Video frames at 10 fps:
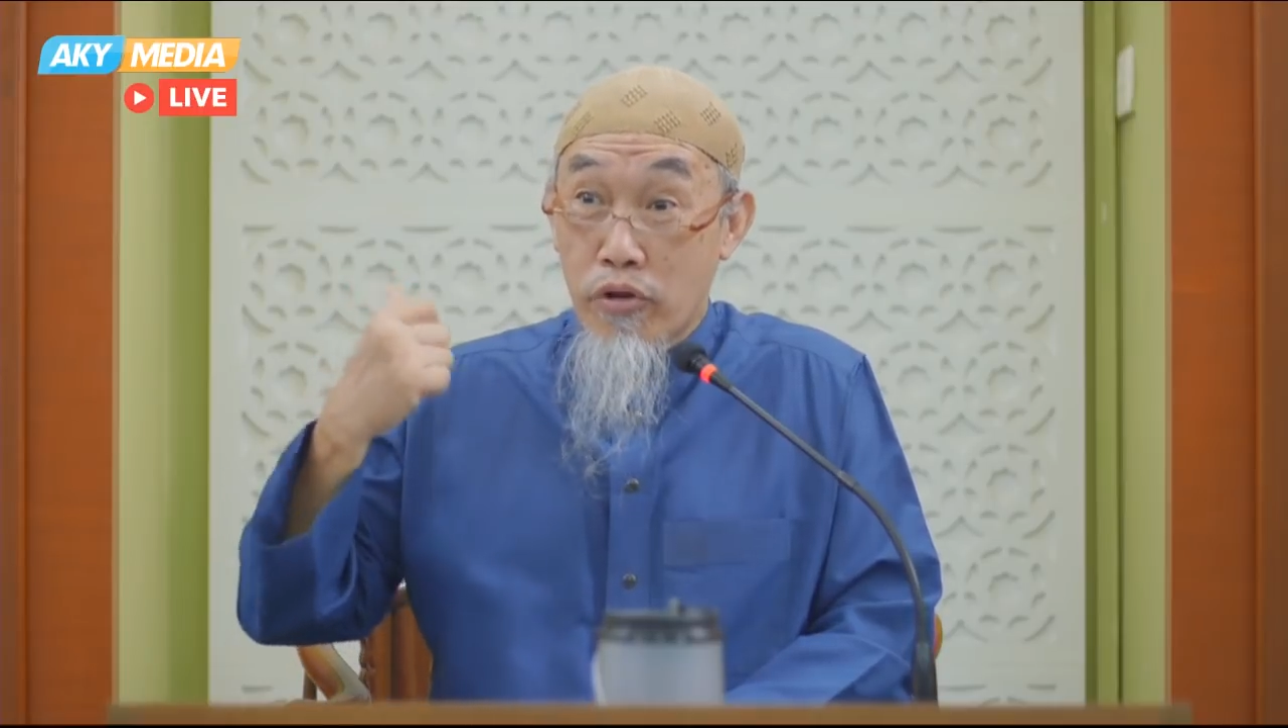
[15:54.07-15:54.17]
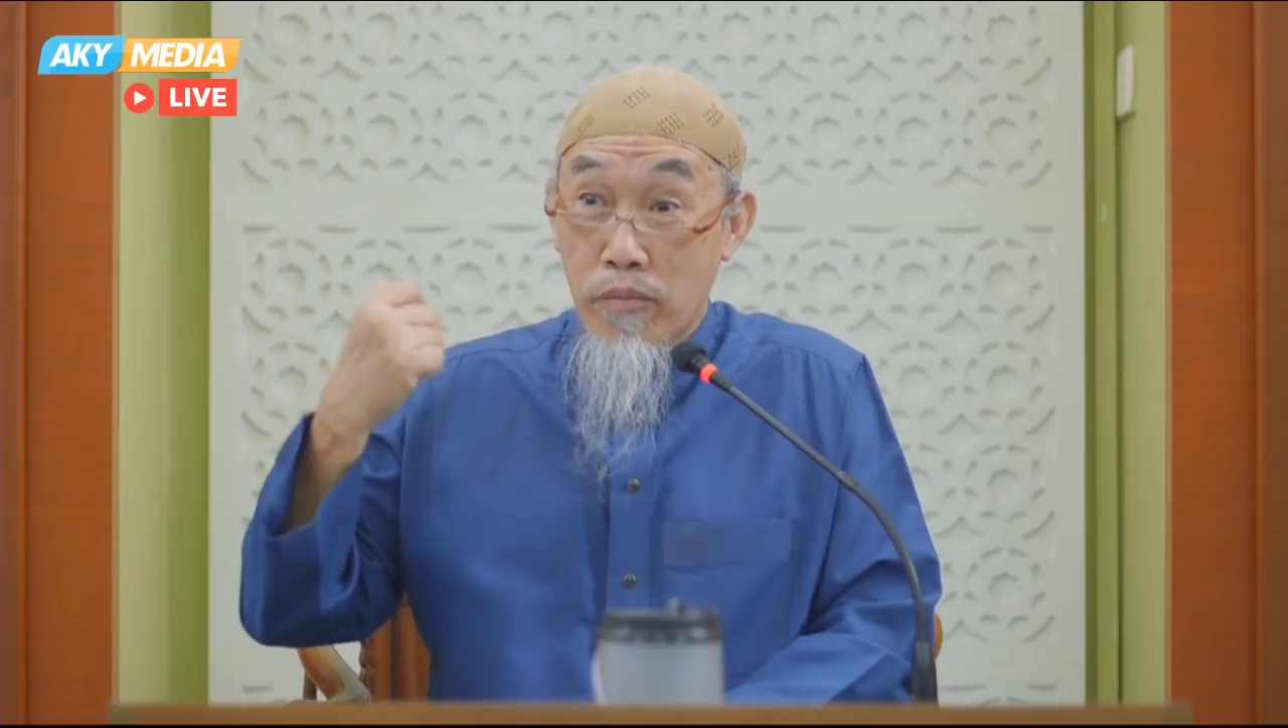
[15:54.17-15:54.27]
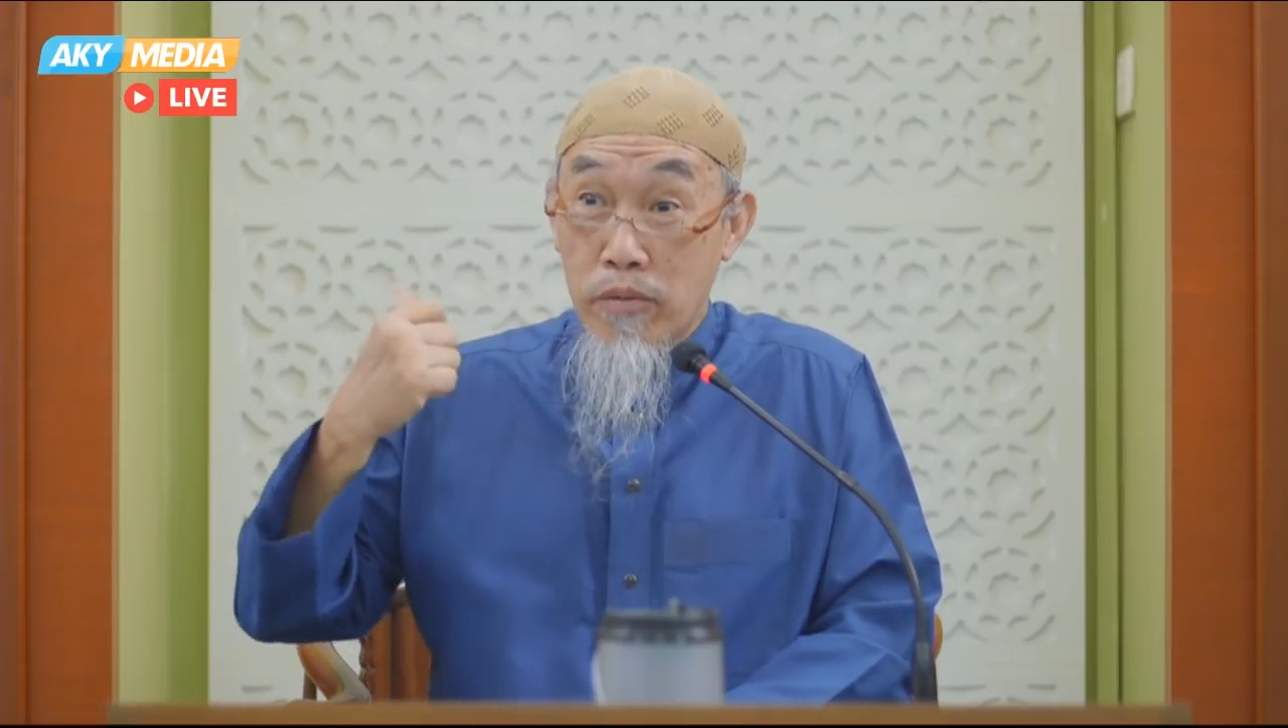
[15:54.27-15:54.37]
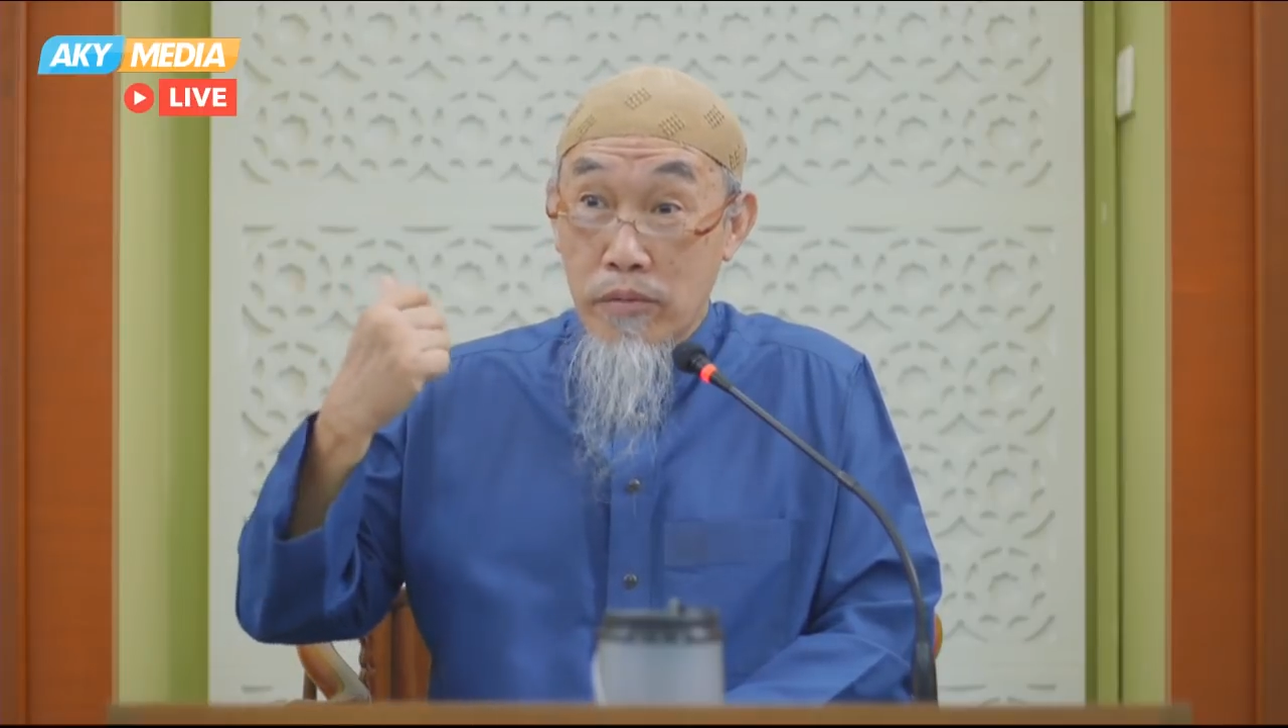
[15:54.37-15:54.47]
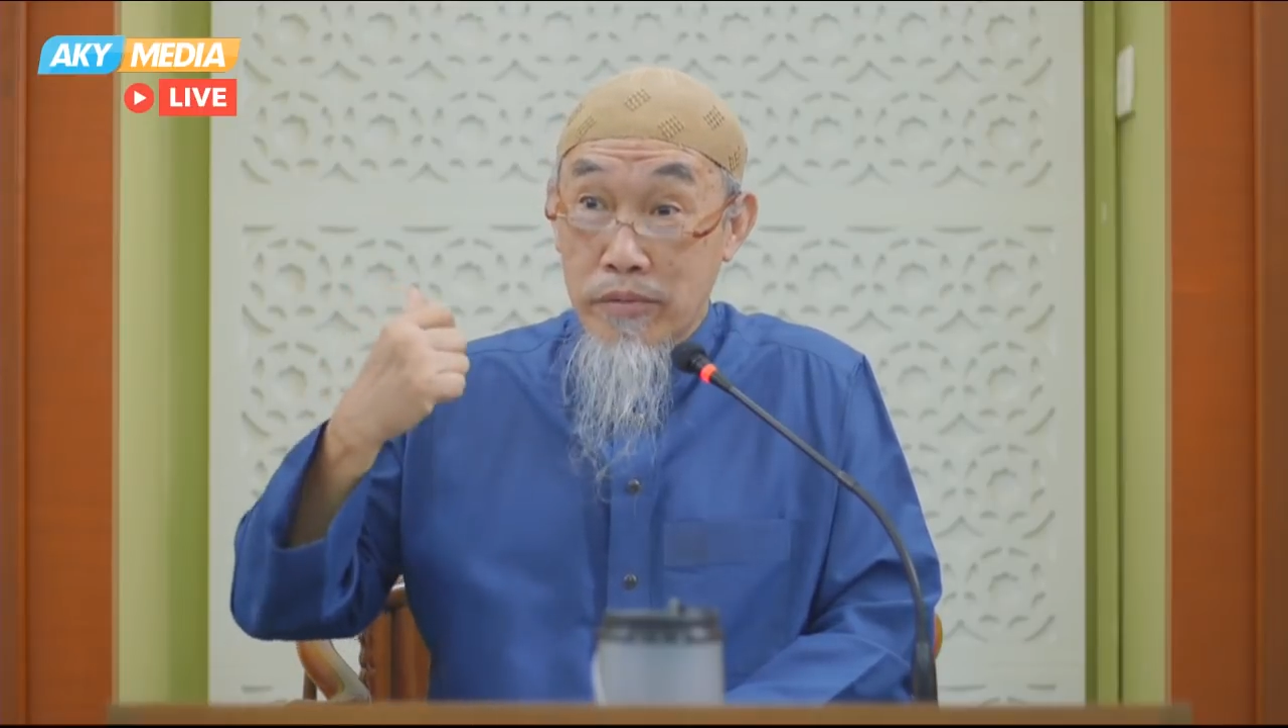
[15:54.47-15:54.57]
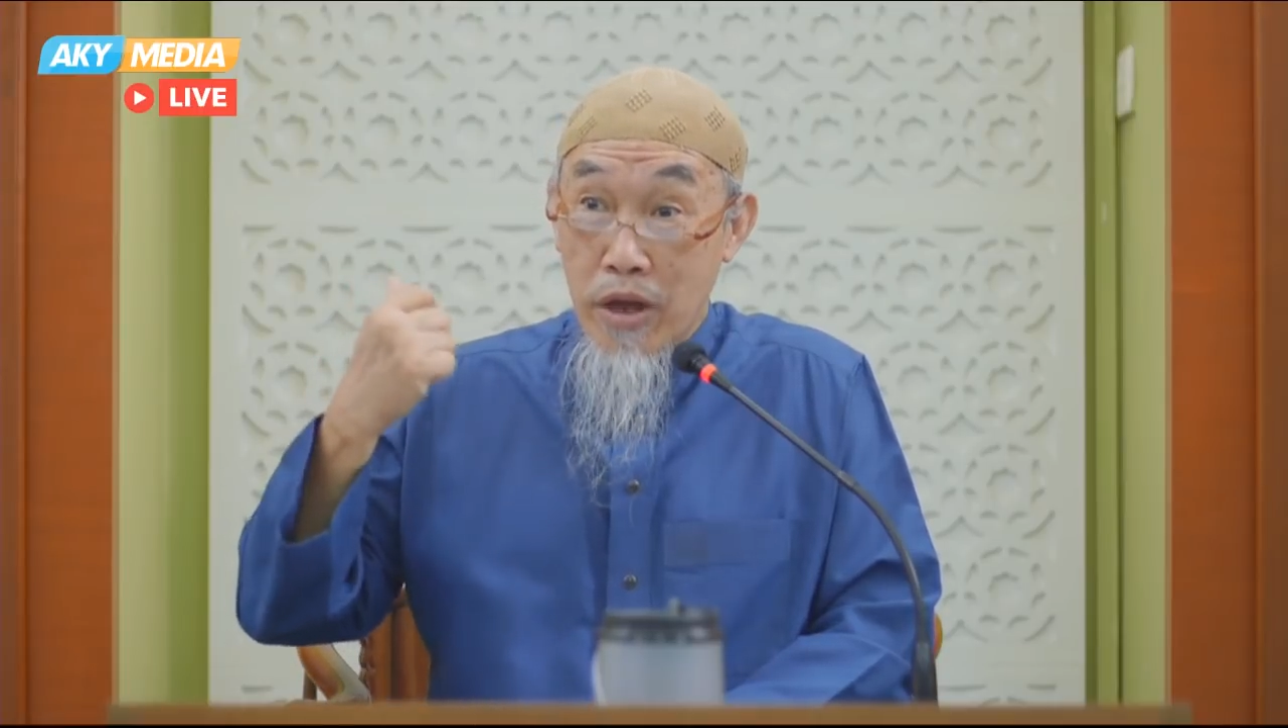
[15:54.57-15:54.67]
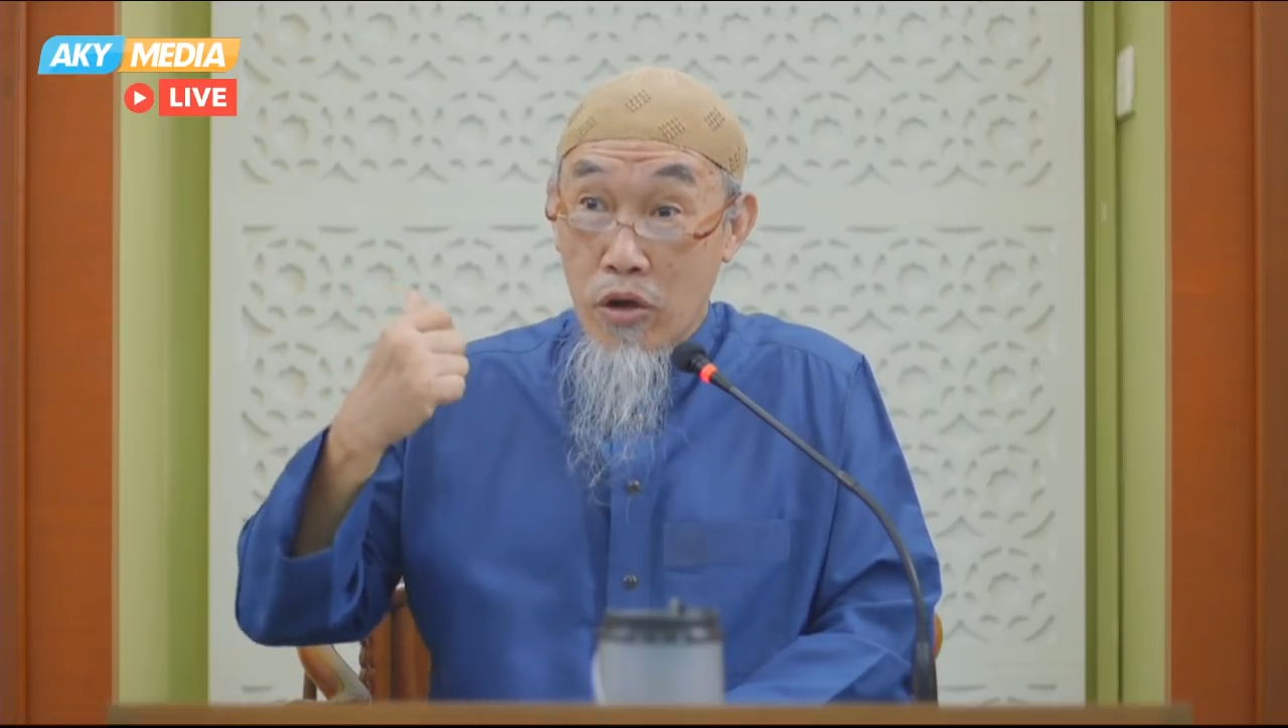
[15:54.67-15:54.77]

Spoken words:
problem